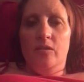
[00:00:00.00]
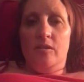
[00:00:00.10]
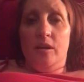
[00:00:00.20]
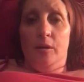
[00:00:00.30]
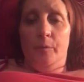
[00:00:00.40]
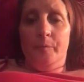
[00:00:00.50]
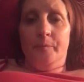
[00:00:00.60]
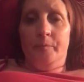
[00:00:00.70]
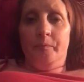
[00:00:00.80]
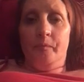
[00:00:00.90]
So,
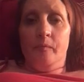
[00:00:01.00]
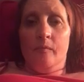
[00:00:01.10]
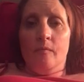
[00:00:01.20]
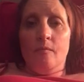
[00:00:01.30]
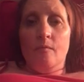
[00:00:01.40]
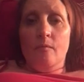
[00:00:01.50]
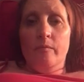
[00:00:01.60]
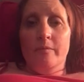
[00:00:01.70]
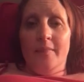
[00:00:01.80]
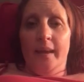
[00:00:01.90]

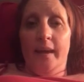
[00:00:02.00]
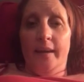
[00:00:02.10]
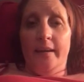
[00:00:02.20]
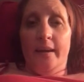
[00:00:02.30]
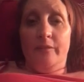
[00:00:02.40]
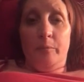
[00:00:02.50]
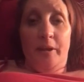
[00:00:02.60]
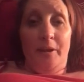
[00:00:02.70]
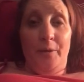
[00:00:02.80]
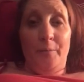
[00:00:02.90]
yeah, not
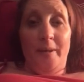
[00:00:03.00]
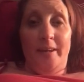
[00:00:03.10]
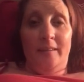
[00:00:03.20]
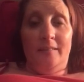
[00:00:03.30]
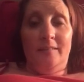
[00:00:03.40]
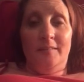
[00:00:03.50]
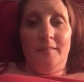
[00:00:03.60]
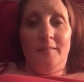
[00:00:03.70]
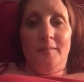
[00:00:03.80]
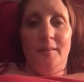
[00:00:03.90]
everybody knew me,
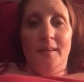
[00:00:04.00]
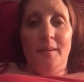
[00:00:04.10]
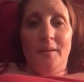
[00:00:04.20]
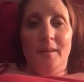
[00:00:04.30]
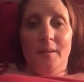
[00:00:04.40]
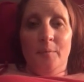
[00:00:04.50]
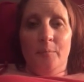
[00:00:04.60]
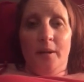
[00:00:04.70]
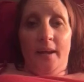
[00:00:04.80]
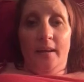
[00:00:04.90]

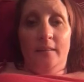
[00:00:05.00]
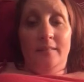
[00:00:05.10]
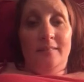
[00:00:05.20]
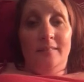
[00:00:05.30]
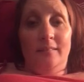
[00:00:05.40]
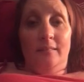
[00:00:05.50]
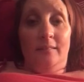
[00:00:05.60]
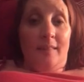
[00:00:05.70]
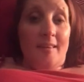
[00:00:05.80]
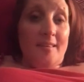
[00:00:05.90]
but
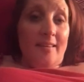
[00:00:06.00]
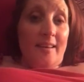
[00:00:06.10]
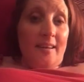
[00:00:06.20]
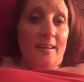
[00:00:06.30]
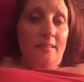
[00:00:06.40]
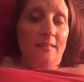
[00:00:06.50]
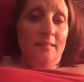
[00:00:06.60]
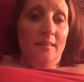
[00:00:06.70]
I said they did.